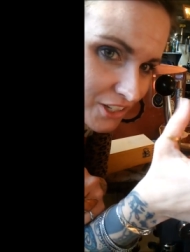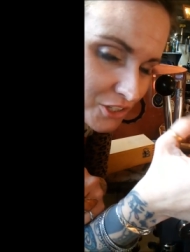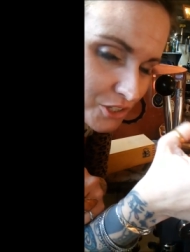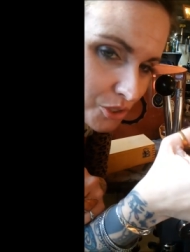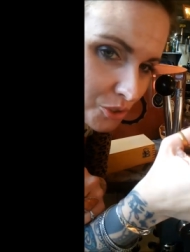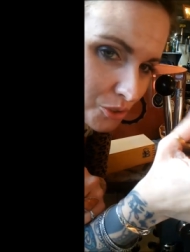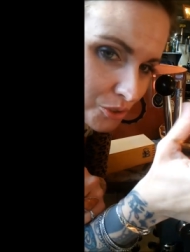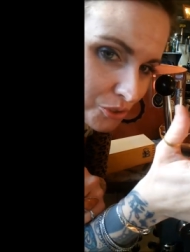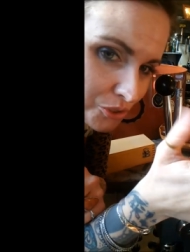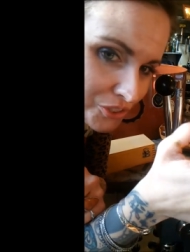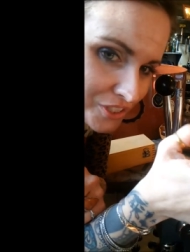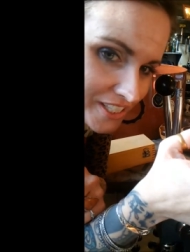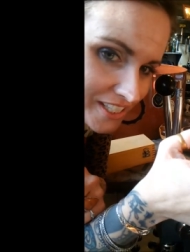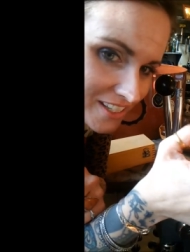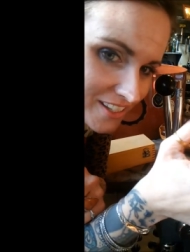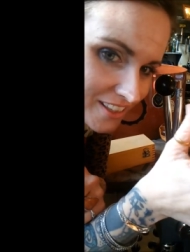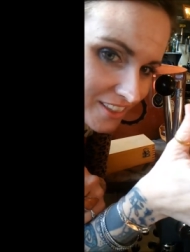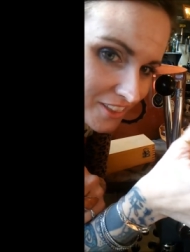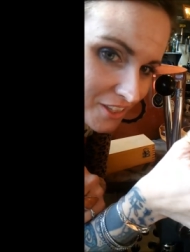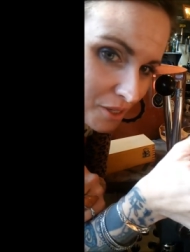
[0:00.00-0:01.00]

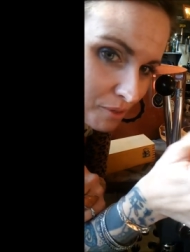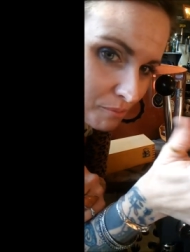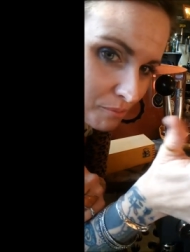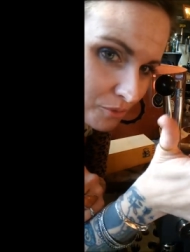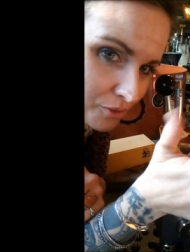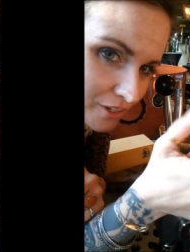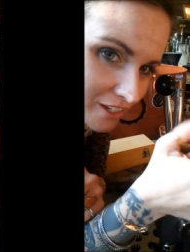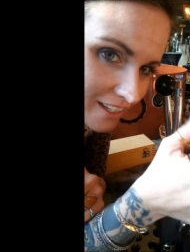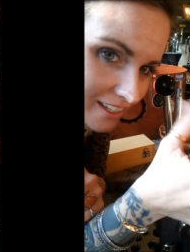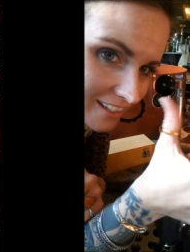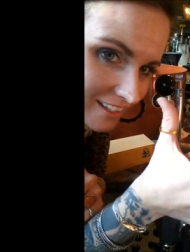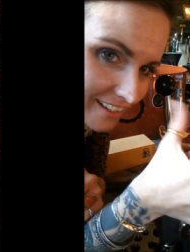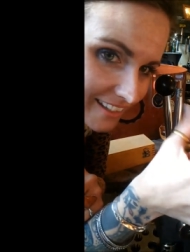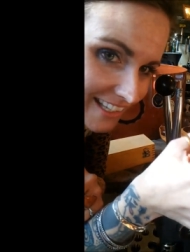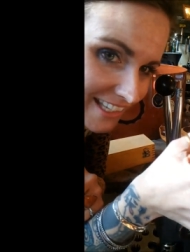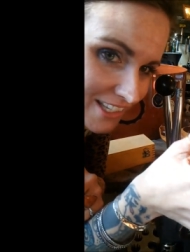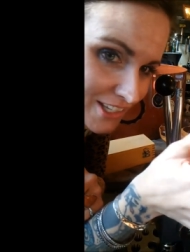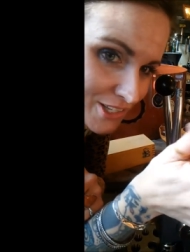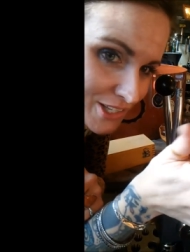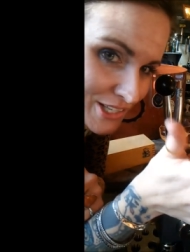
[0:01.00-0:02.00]
golden thumb
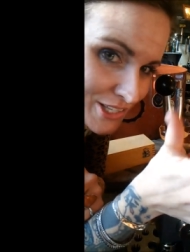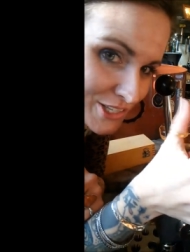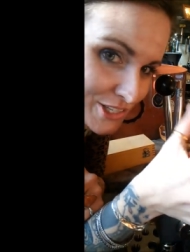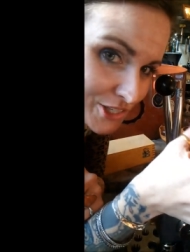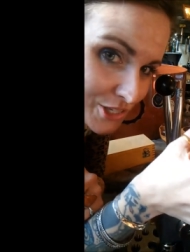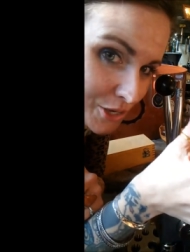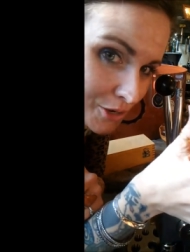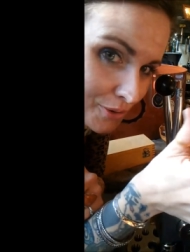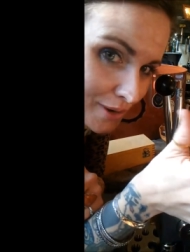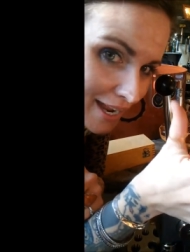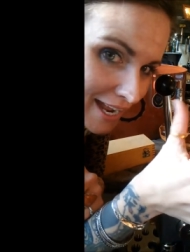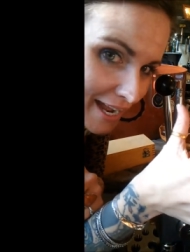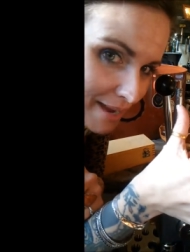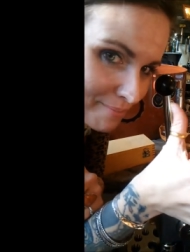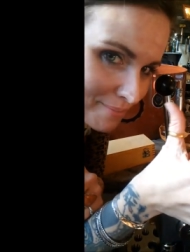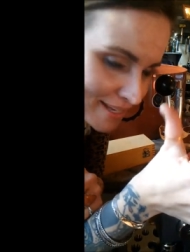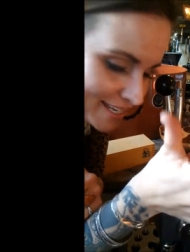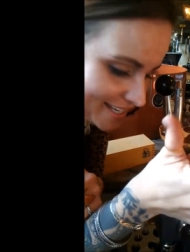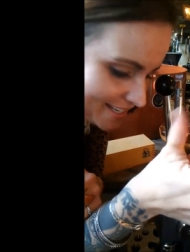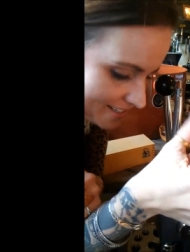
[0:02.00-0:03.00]
ring. So
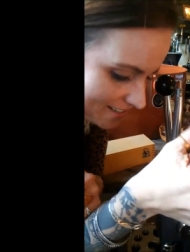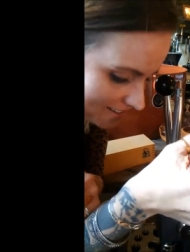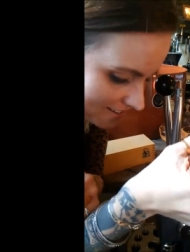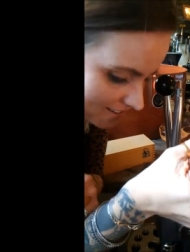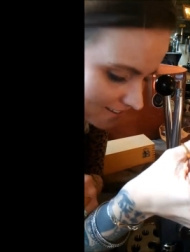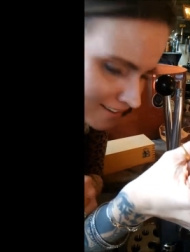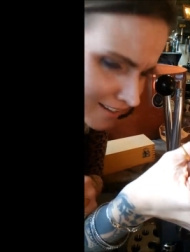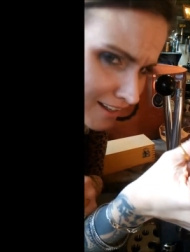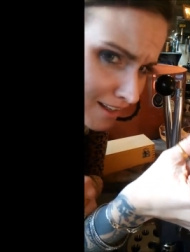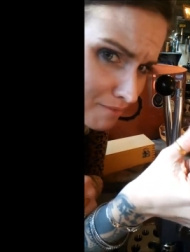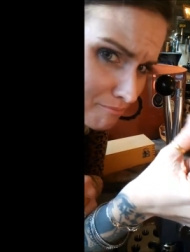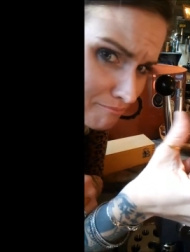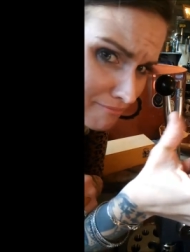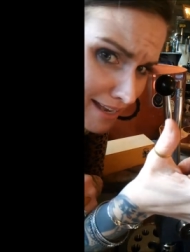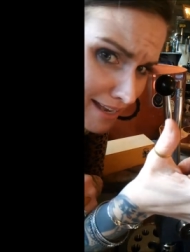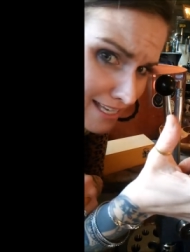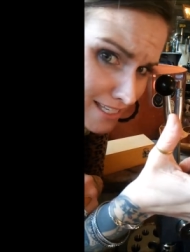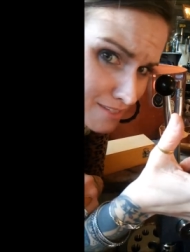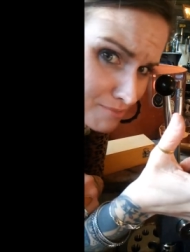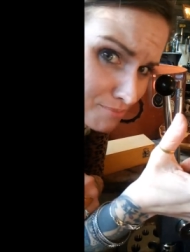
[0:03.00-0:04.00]
happy.
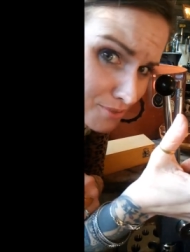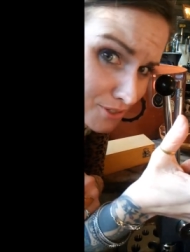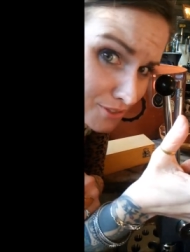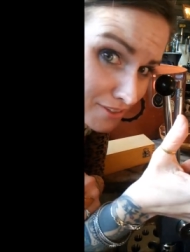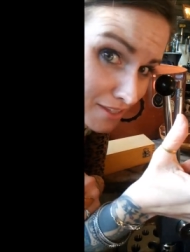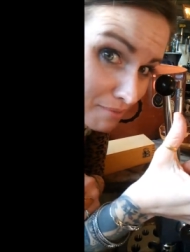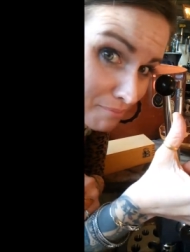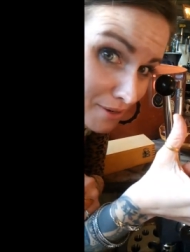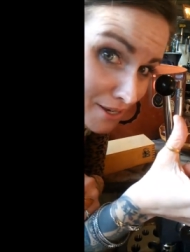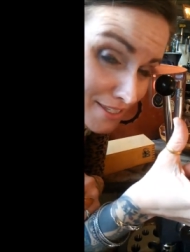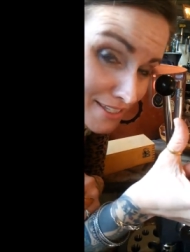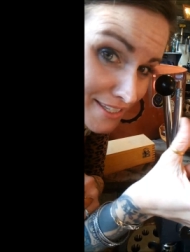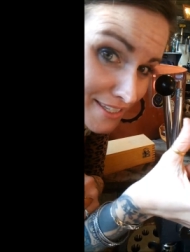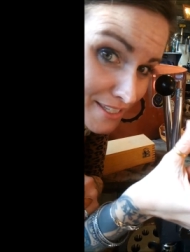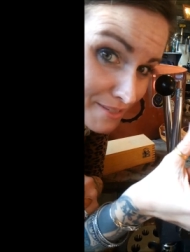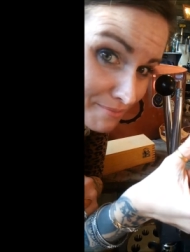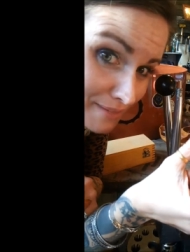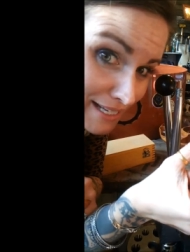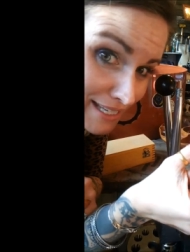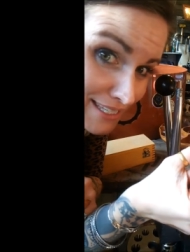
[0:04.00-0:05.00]
Best birthday present
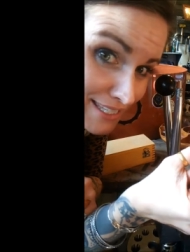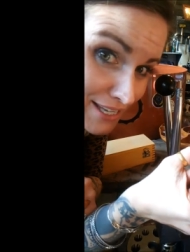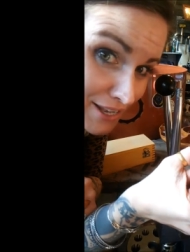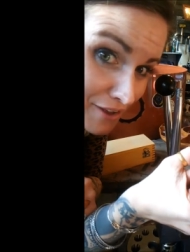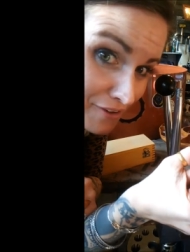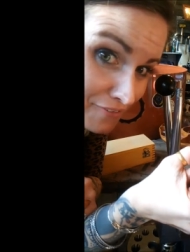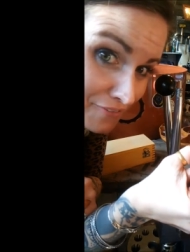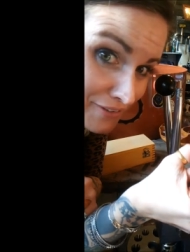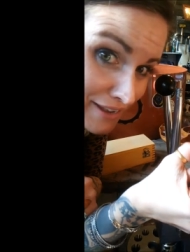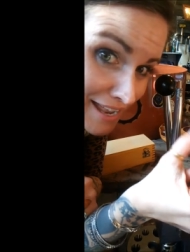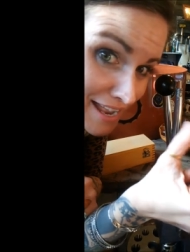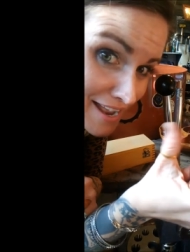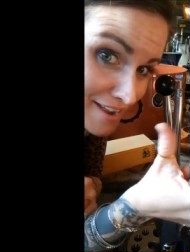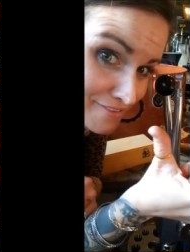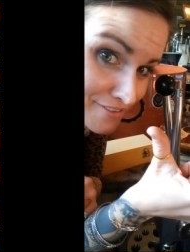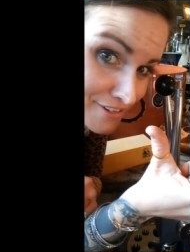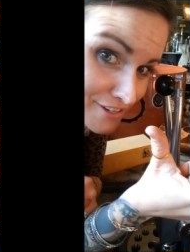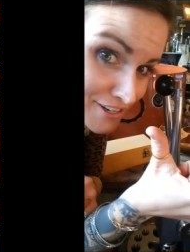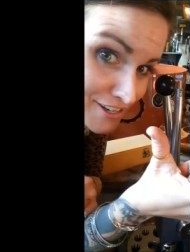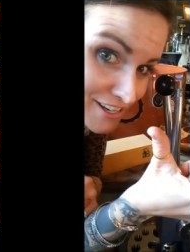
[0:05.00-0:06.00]
to myself
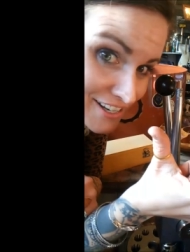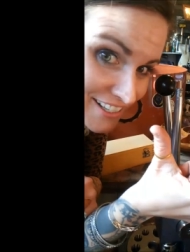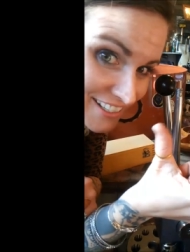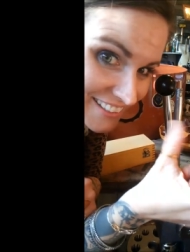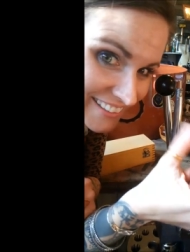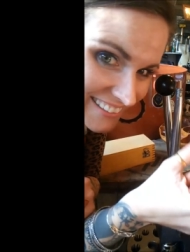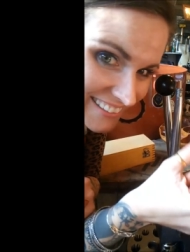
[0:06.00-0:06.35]
ever.